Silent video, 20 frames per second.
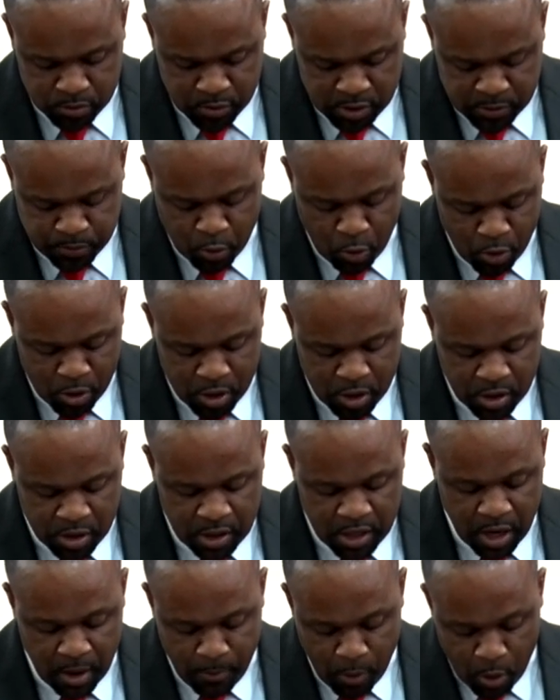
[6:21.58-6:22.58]
spoke
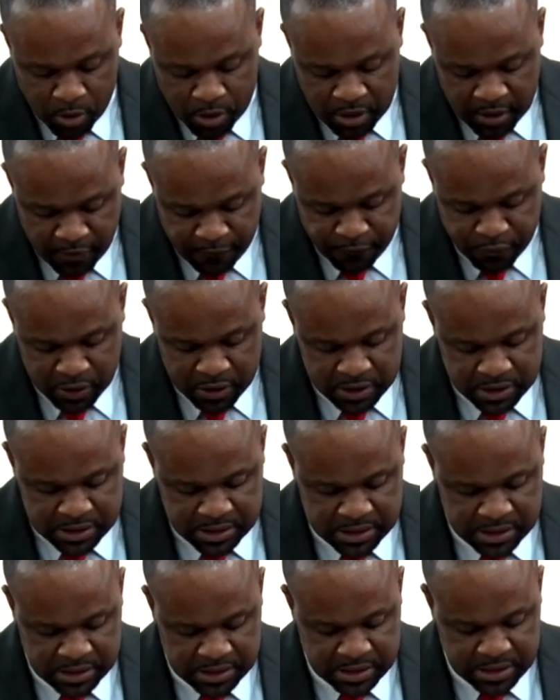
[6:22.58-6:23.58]
earlier about the different
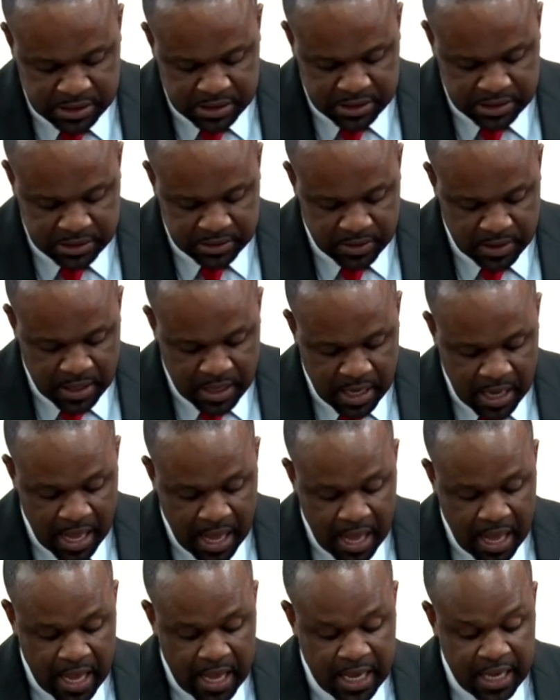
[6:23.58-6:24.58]
diseases,
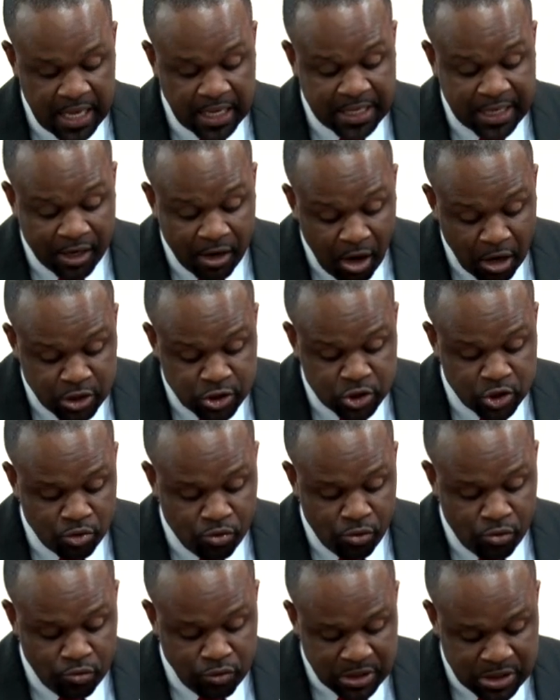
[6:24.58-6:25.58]
it can
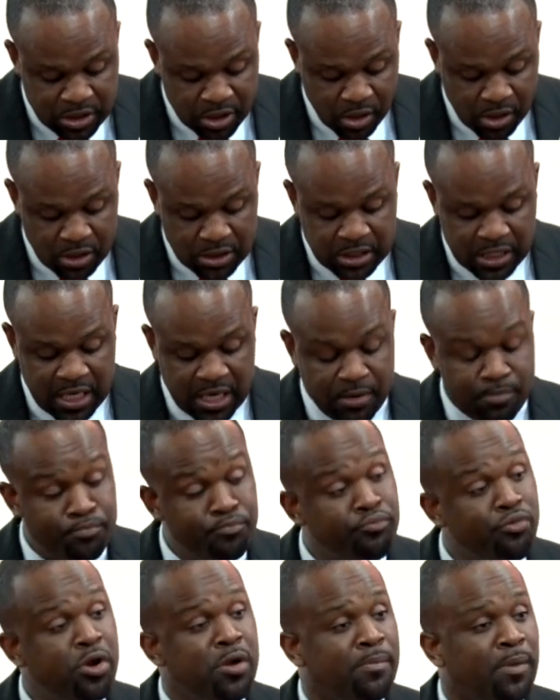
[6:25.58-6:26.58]
also result in
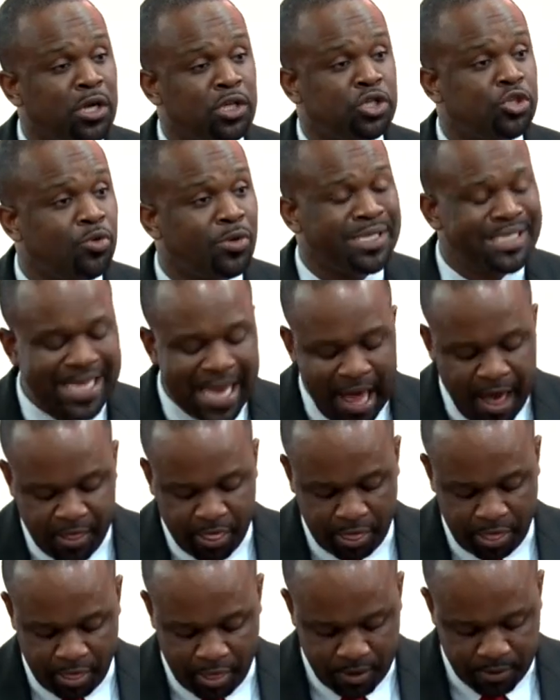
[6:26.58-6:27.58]
premature
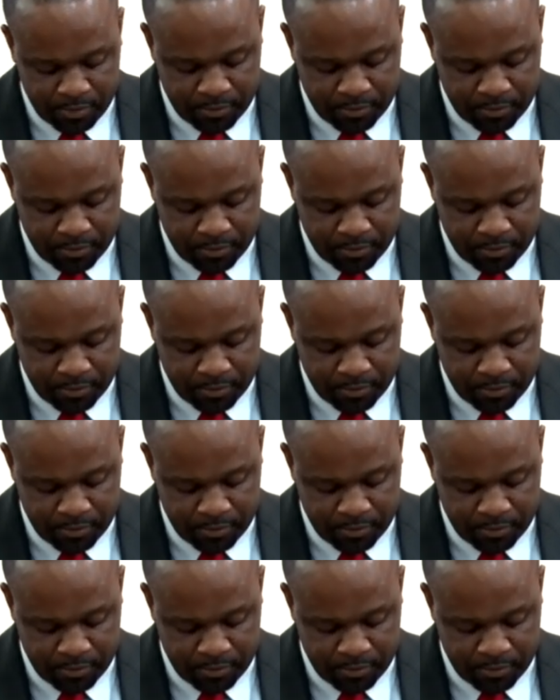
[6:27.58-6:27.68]
death.